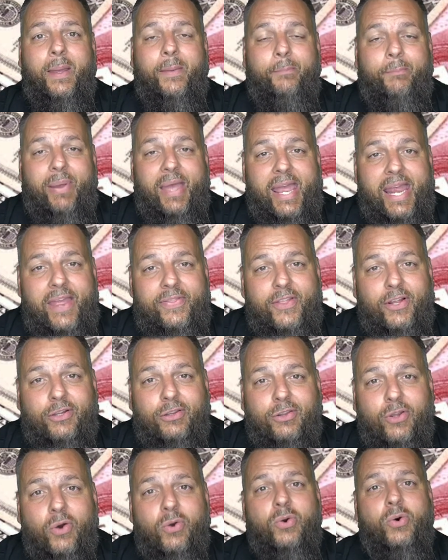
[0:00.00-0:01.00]
Pay in the
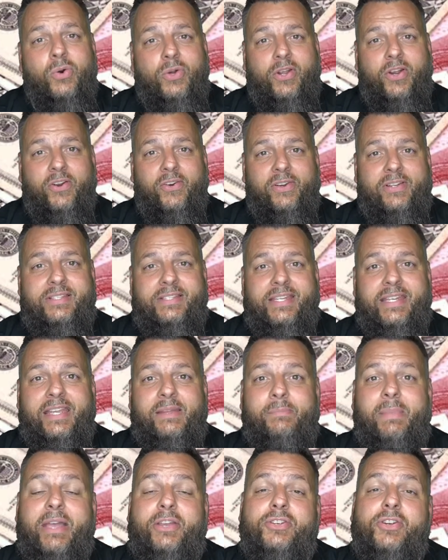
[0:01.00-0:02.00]
local currency,
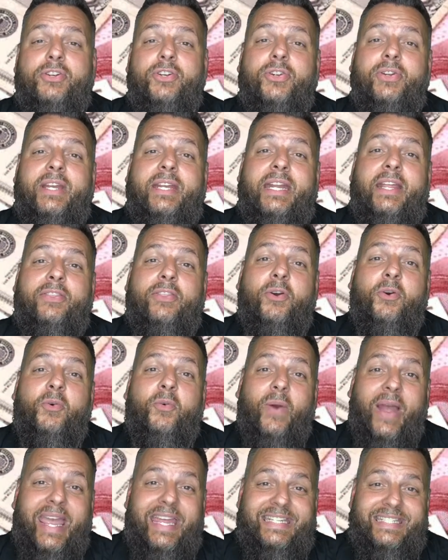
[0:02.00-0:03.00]
make sure you're getting the
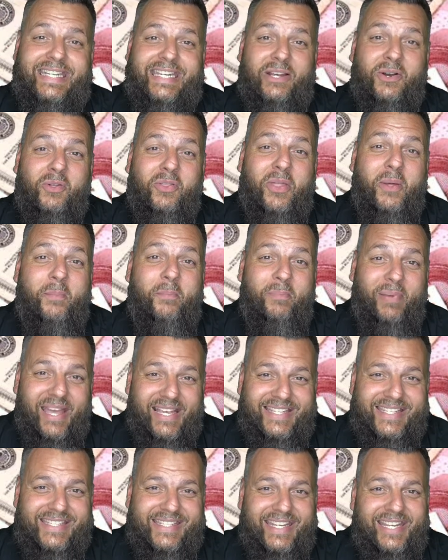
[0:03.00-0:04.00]
right deal, the
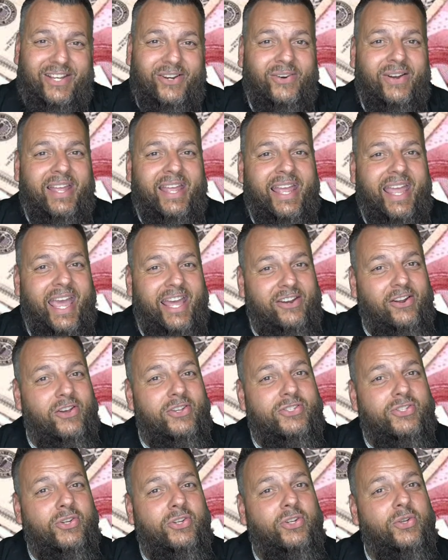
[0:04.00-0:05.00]
best deal, and
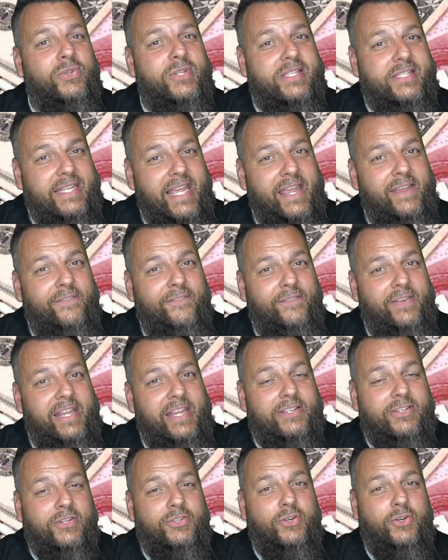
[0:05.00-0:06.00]
also you'll save
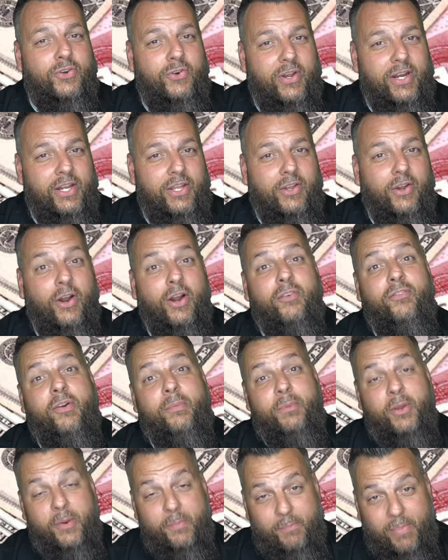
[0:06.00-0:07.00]
fees on your credit card
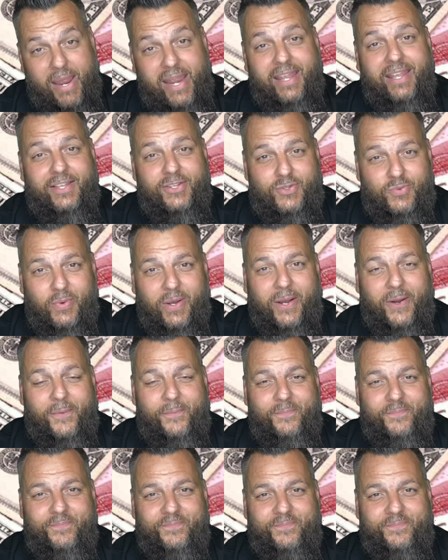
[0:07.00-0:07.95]
from your bank as well.